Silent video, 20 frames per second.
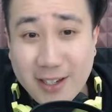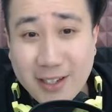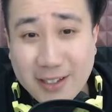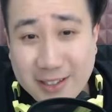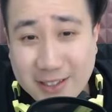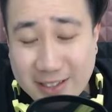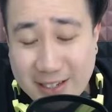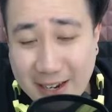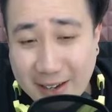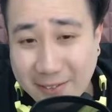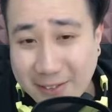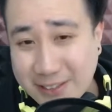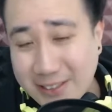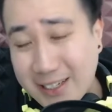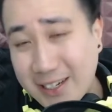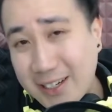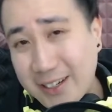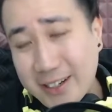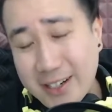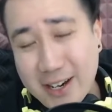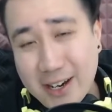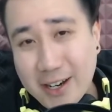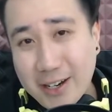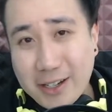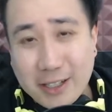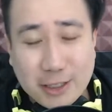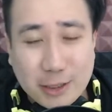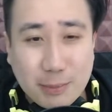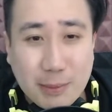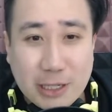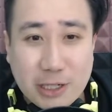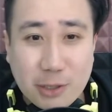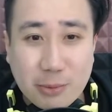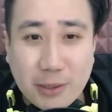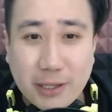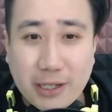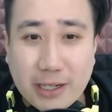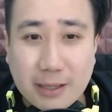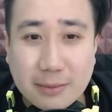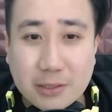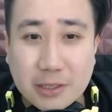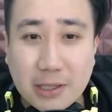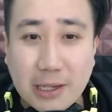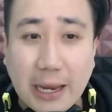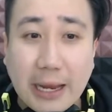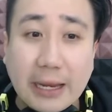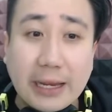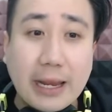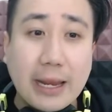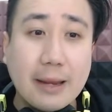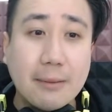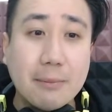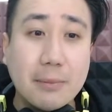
devastating card, especially when it comes to late game,